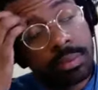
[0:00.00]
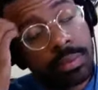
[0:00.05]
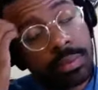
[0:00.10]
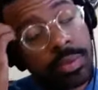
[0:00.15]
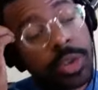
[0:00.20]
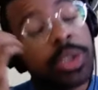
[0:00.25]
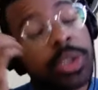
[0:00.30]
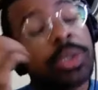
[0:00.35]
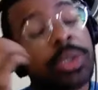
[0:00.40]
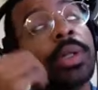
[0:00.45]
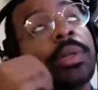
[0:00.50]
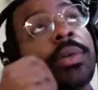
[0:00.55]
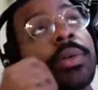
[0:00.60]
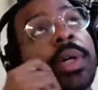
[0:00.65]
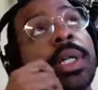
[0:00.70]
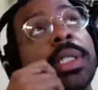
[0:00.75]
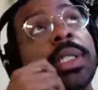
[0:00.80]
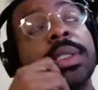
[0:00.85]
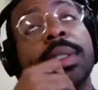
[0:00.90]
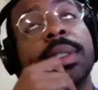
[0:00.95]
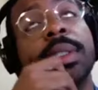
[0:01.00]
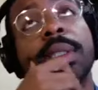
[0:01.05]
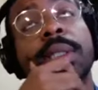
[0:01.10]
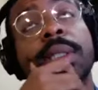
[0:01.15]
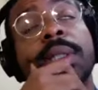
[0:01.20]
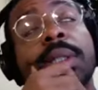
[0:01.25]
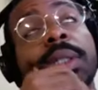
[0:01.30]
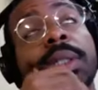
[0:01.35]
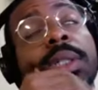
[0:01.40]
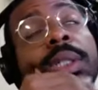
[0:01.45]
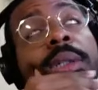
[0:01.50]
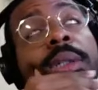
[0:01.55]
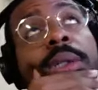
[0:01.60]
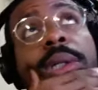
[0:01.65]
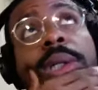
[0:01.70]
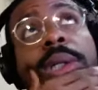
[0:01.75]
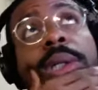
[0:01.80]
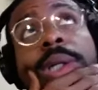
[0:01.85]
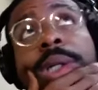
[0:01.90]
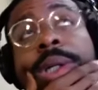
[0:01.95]
That's a great question.
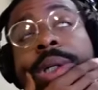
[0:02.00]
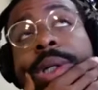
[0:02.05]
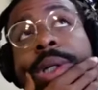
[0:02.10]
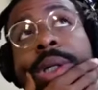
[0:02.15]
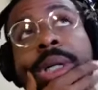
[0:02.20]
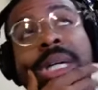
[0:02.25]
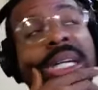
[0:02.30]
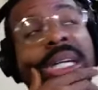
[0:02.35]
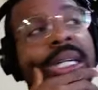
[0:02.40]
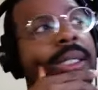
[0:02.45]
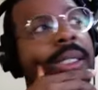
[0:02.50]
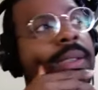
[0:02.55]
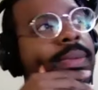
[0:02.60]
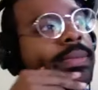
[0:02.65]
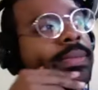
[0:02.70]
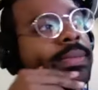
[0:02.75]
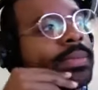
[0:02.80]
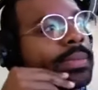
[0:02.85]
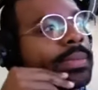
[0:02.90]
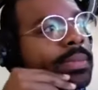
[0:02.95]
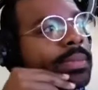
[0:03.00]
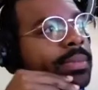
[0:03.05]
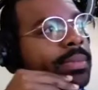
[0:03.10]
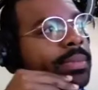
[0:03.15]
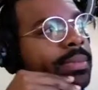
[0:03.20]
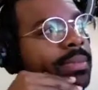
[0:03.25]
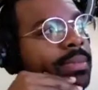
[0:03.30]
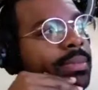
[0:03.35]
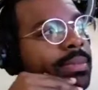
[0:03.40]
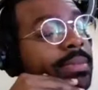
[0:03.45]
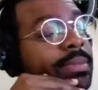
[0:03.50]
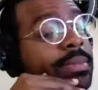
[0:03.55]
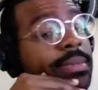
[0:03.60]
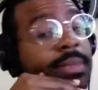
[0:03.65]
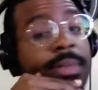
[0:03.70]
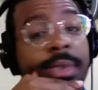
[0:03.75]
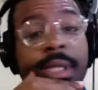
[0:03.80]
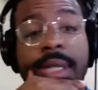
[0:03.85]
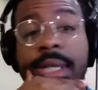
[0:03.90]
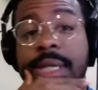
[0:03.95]
Um,
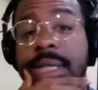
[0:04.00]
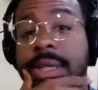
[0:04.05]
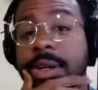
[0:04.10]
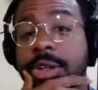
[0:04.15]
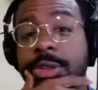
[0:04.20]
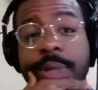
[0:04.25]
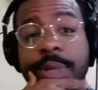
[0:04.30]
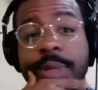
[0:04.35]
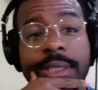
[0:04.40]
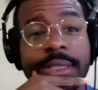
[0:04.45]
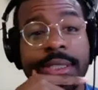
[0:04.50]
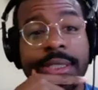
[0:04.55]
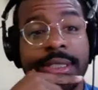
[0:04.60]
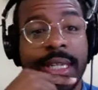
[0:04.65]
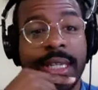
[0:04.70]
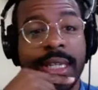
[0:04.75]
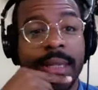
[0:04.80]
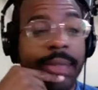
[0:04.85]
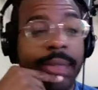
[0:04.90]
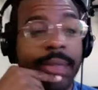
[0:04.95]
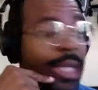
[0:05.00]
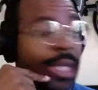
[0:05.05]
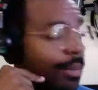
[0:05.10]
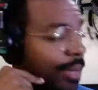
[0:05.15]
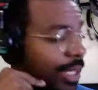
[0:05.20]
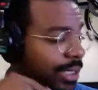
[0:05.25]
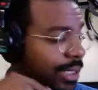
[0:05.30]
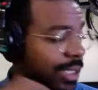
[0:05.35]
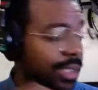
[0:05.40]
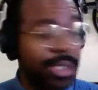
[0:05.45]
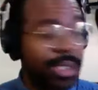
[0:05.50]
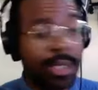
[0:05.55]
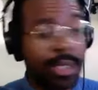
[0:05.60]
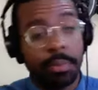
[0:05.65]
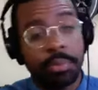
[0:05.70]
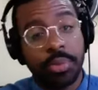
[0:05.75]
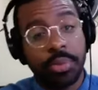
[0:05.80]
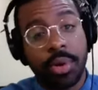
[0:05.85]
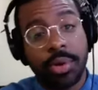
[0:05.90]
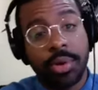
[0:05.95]
it goes back to the same thing. I may sound like a
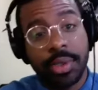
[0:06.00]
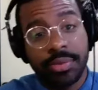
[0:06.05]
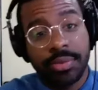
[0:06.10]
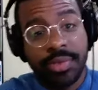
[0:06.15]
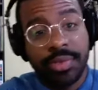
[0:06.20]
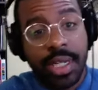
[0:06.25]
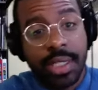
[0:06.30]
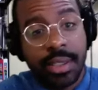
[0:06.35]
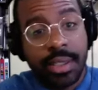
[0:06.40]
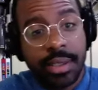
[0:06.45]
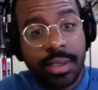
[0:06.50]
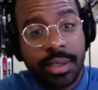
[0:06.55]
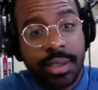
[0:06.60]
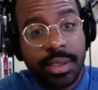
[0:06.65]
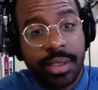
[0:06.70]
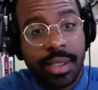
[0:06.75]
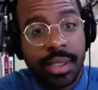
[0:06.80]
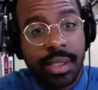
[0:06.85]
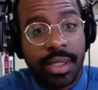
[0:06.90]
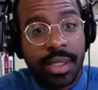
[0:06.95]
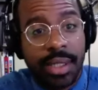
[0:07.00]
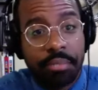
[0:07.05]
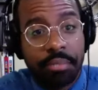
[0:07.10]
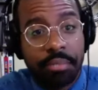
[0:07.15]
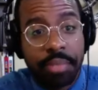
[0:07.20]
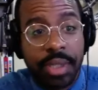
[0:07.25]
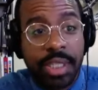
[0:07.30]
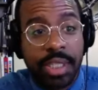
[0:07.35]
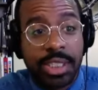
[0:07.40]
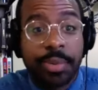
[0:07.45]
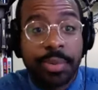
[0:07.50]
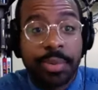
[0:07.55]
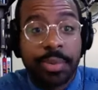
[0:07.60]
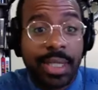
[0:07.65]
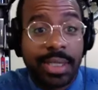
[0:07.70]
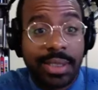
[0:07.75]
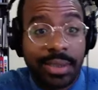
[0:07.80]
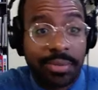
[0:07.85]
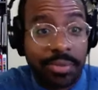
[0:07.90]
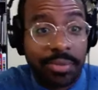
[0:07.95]
broken record, but it's
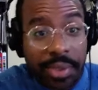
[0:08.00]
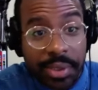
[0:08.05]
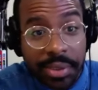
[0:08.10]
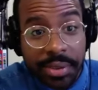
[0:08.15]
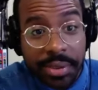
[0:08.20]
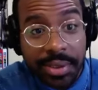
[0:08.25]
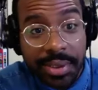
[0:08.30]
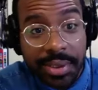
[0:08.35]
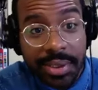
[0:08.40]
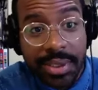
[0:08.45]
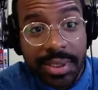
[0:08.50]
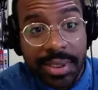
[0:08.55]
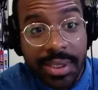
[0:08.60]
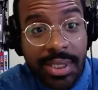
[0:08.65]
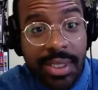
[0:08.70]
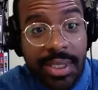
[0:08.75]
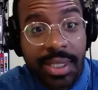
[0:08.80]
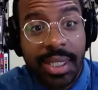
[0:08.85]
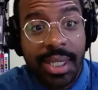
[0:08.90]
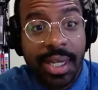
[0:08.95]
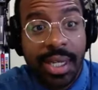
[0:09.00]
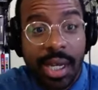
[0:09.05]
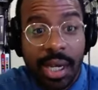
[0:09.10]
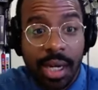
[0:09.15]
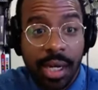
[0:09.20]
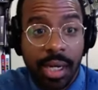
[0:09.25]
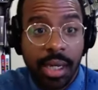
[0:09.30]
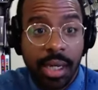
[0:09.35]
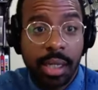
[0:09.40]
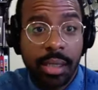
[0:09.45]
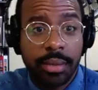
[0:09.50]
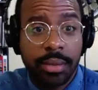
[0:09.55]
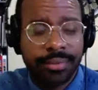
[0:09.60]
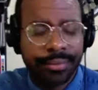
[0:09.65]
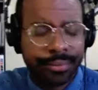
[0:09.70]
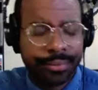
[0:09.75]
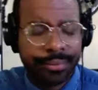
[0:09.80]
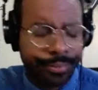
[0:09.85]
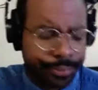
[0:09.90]
because it works um,